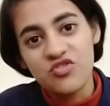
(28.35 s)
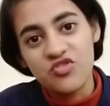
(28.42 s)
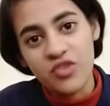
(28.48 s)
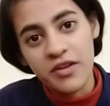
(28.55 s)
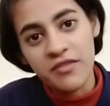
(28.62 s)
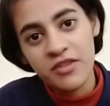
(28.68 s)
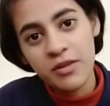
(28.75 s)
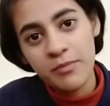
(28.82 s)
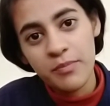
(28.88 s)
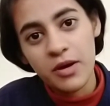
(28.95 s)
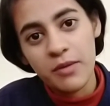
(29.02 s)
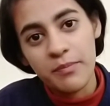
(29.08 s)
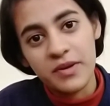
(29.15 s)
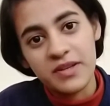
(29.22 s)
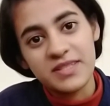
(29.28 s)
general
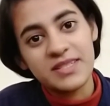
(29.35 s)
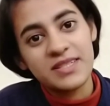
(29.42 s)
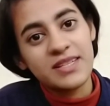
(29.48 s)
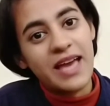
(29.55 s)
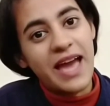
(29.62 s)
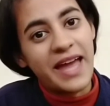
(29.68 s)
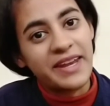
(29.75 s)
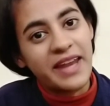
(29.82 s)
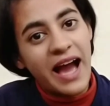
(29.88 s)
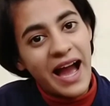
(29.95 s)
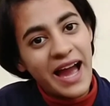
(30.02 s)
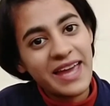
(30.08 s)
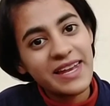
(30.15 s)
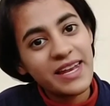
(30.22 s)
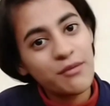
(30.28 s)
purpose and
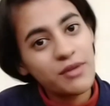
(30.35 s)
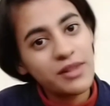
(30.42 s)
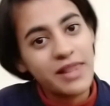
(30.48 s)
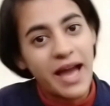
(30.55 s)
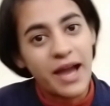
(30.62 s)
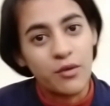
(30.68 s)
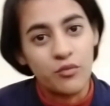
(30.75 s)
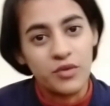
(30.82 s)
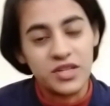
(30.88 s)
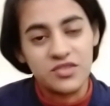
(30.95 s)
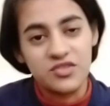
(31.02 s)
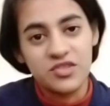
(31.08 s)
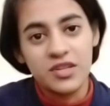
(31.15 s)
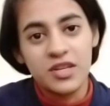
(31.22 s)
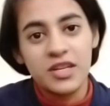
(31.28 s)
high level
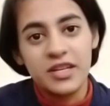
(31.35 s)
language.